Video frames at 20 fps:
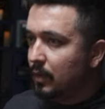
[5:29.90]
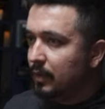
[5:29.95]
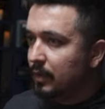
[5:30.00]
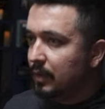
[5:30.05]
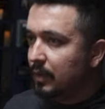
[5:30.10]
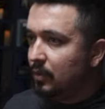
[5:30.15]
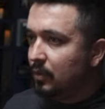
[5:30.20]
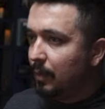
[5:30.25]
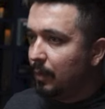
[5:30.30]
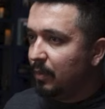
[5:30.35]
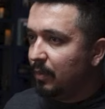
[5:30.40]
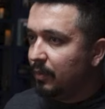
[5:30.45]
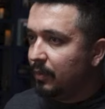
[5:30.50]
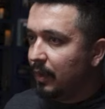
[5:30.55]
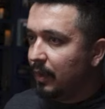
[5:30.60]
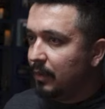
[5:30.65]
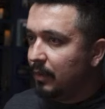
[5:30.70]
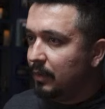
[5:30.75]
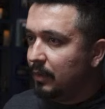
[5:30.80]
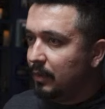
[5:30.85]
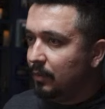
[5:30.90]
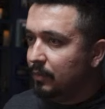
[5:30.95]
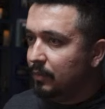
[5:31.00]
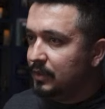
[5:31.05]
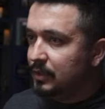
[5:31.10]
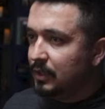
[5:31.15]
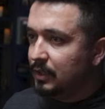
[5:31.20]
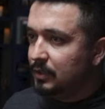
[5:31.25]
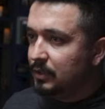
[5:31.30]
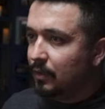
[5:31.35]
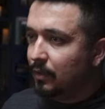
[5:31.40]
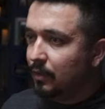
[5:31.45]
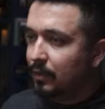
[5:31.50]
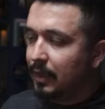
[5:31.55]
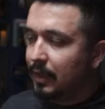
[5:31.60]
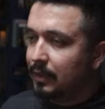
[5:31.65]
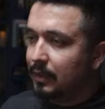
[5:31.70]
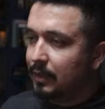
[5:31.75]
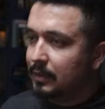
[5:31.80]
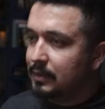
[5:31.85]
type of candle, we change it to
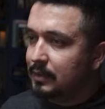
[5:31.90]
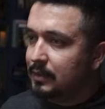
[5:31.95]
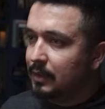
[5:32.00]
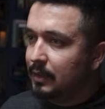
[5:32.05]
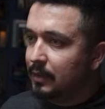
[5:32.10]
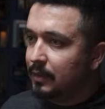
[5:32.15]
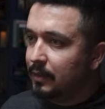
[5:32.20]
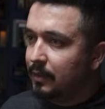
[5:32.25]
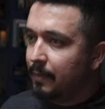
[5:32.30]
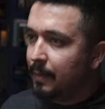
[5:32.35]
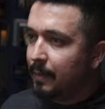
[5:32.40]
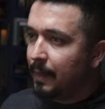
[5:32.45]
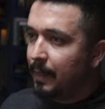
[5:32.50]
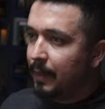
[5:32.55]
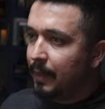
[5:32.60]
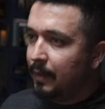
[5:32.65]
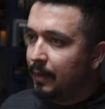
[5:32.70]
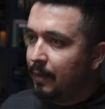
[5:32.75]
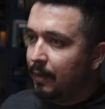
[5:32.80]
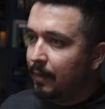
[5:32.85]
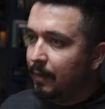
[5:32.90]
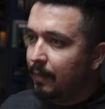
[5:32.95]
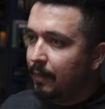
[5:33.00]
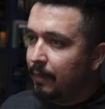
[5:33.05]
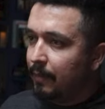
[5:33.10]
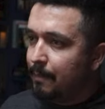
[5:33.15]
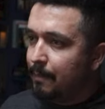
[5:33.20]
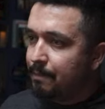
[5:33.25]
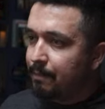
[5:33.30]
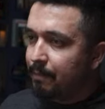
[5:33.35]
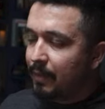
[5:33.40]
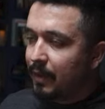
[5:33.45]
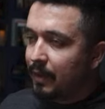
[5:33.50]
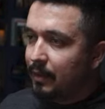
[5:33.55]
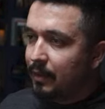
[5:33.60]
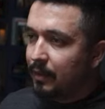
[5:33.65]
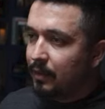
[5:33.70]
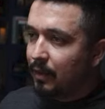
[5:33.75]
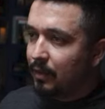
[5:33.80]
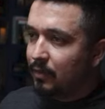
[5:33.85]
candlestick.
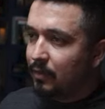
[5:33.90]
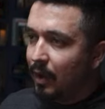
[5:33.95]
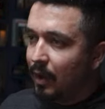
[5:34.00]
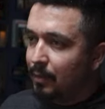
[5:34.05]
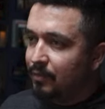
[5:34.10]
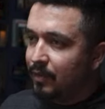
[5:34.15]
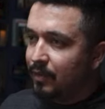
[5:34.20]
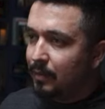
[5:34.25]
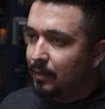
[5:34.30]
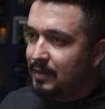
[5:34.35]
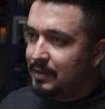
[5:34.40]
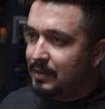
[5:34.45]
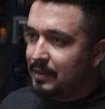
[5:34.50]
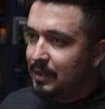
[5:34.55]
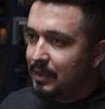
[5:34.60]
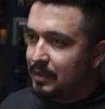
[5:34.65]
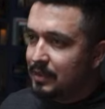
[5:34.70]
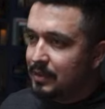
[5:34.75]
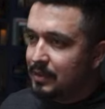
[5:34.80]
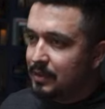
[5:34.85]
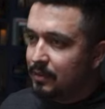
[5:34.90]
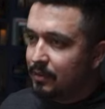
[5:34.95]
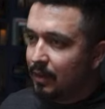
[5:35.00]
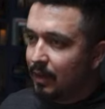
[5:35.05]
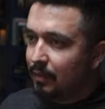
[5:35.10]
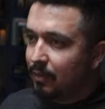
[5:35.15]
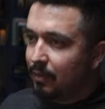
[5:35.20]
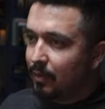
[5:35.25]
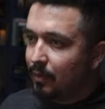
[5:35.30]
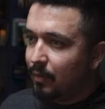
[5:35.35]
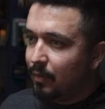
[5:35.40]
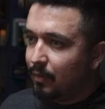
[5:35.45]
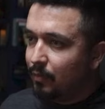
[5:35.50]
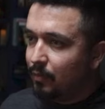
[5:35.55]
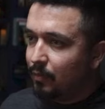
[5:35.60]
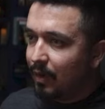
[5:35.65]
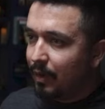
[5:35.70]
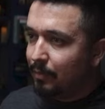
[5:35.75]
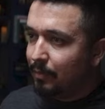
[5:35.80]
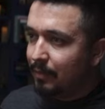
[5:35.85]
The time frame is this, right? We want
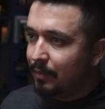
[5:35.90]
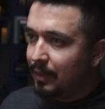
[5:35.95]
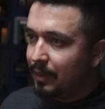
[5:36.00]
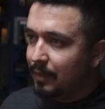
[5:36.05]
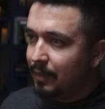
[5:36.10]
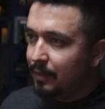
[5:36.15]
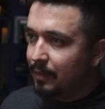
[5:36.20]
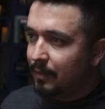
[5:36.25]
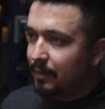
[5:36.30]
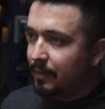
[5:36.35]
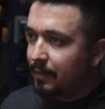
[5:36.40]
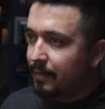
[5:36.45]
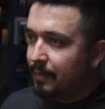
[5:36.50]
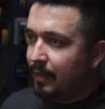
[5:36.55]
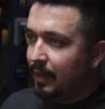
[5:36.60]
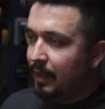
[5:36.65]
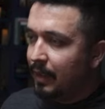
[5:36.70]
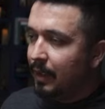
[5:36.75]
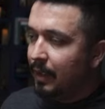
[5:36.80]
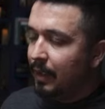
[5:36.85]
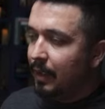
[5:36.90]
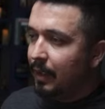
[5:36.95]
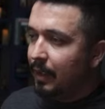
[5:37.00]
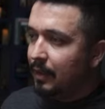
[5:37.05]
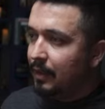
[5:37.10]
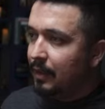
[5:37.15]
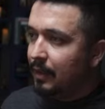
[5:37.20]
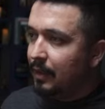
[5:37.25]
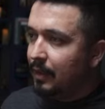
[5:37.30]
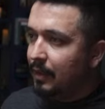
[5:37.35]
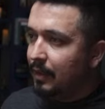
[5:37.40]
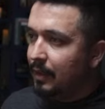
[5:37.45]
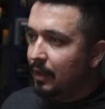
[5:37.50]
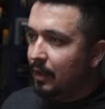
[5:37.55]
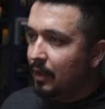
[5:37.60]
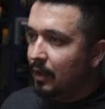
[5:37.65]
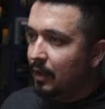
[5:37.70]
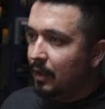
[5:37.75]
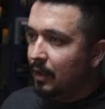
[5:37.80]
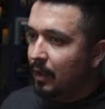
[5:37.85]
1 minute. And then,
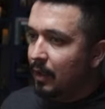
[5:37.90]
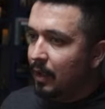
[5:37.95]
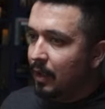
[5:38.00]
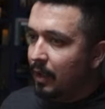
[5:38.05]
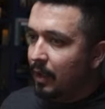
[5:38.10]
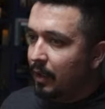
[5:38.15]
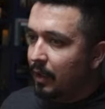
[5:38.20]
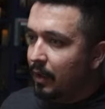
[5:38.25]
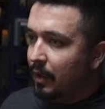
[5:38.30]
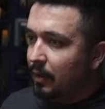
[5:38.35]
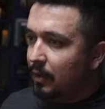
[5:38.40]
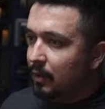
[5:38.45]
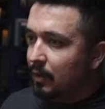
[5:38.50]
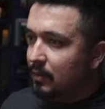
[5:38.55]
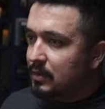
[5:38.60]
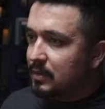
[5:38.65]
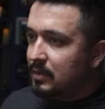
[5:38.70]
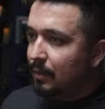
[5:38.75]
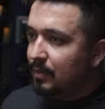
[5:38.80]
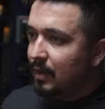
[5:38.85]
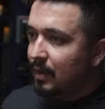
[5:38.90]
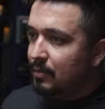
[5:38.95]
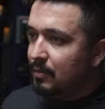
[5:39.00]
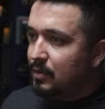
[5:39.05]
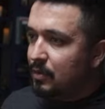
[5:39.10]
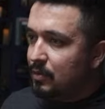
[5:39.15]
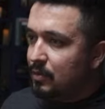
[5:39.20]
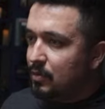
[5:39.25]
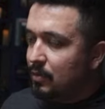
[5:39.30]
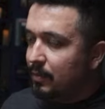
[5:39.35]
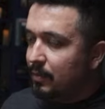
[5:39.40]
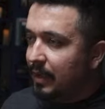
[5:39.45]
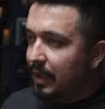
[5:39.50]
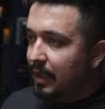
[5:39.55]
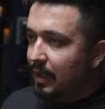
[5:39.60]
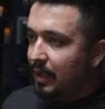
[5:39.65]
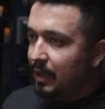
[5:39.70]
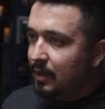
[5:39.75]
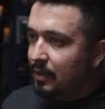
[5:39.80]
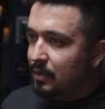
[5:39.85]
you know, sometimes you zoom
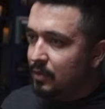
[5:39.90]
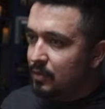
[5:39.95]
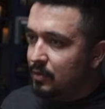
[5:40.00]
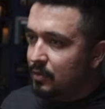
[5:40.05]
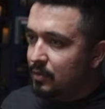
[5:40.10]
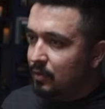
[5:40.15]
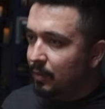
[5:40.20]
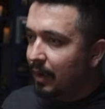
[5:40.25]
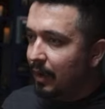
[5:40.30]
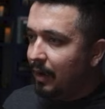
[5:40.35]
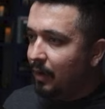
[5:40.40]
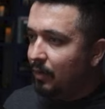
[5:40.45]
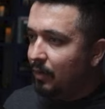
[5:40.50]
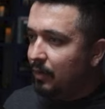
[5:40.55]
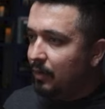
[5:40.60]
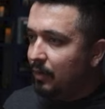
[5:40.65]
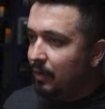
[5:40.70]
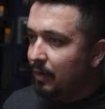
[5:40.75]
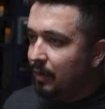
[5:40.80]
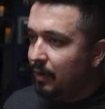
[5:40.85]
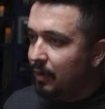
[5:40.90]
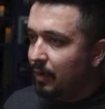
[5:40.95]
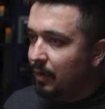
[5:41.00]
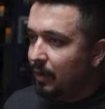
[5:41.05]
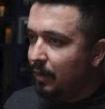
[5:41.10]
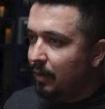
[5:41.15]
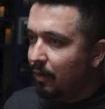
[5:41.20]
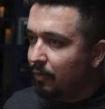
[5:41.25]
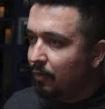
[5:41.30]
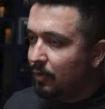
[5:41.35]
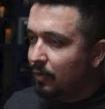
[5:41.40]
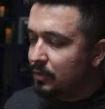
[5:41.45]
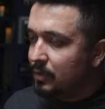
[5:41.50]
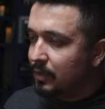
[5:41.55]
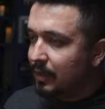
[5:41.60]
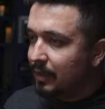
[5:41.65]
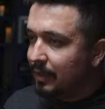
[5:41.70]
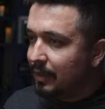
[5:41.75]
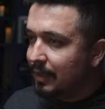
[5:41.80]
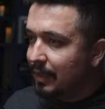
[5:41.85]
in, you zoom out. Of course, you
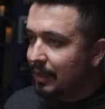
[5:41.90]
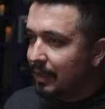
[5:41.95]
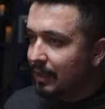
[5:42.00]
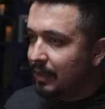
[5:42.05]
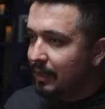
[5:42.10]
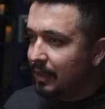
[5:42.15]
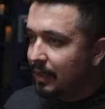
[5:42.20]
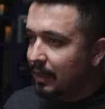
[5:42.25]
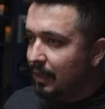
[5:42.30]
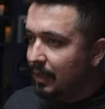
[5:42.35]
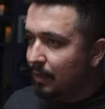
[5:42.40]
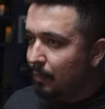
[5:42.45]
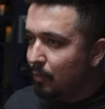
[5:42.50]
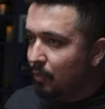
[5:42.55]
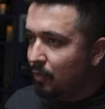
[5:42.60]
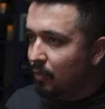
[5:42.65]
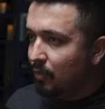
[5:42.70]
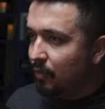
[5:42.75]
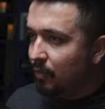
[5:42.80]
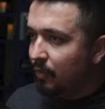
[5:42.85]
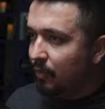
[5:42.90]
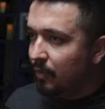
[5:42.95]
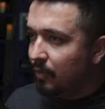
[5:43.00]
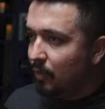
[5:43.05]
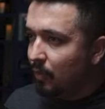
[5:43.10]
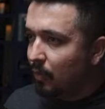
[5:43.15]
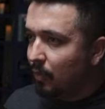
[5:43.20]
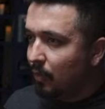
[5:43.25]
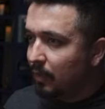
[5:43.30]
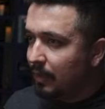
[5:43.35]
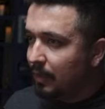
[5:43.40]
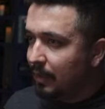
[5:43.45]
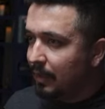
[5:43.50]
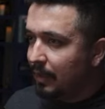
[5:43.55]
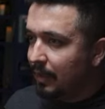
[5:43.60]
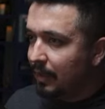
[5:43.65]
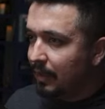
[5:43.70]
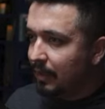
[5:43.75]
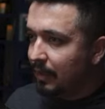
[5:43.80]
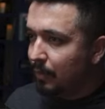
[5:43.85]
can click and move, hold the
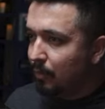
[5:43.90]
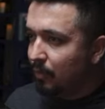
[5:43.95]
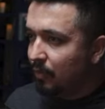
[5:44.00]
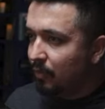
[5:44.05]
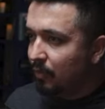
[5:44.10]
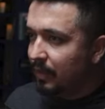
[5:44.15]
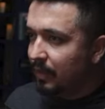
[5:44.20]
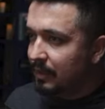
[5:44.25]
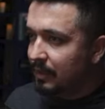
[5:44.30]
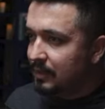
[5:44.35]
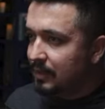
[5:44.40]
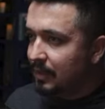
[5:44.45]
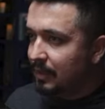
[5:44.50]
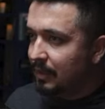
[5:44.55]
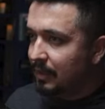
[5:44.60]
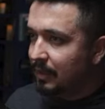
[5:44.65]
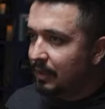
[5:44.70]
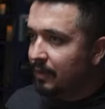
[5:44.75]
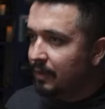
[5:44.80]
click and move this thing